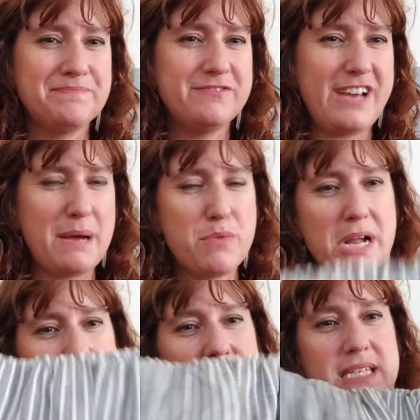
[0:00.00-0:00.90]

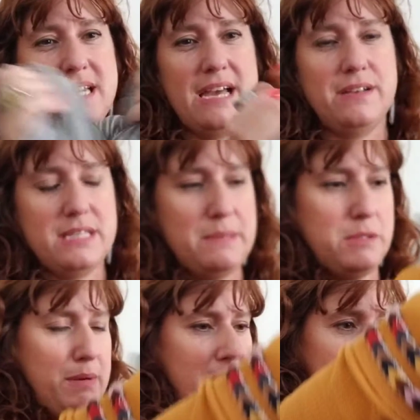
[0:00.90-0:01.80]
fabric and style seems
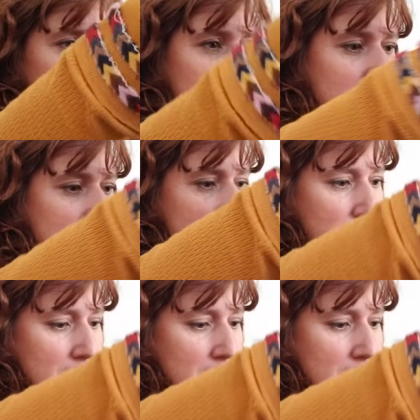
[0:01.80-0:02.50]
to be kind of in.